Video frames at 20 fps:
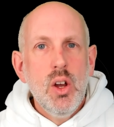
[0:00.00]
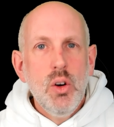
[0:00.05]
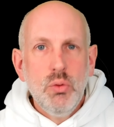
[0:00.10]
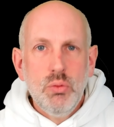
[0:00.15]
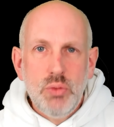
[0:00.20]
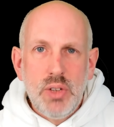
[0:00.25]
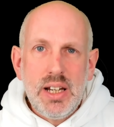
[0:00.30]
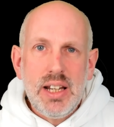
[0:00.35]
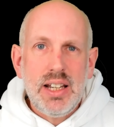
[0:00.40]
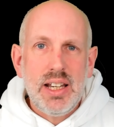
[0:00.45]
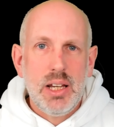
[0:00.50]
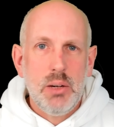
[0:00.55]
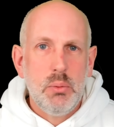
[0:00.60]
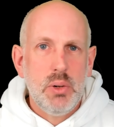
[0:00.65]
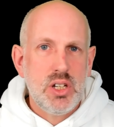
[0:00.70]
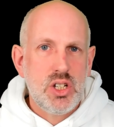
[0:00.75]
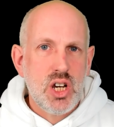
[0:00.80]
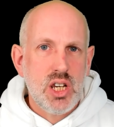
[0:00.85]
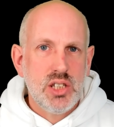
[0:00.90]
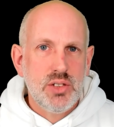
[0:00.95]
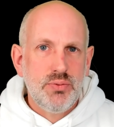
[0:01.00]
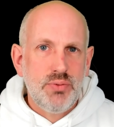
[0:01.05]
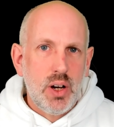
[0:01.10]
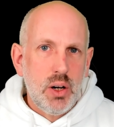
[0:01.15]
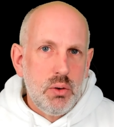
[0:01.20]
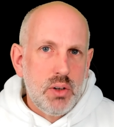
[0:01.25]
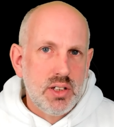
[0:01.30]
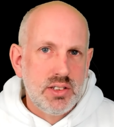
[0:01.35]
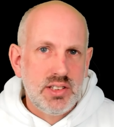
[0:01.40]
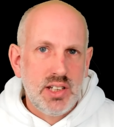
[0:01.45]
really, we're just
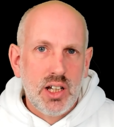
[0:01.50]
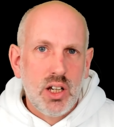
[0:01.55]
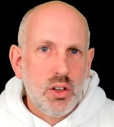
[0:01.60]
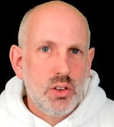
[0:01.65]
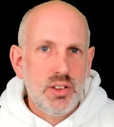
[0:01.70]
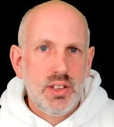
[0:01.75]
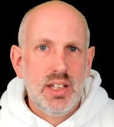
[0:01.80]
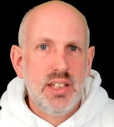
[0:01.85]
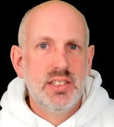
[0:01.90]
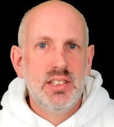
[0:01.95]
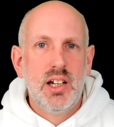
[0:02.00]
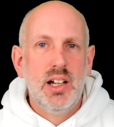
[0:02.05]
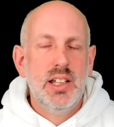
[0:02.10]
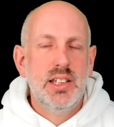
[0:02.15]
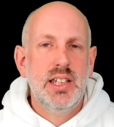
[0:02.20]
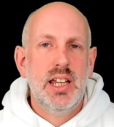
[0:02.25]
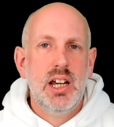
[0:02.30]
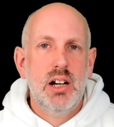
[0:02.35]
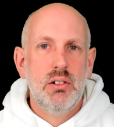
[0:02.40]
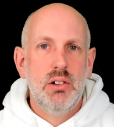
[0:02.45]
focusing on this idea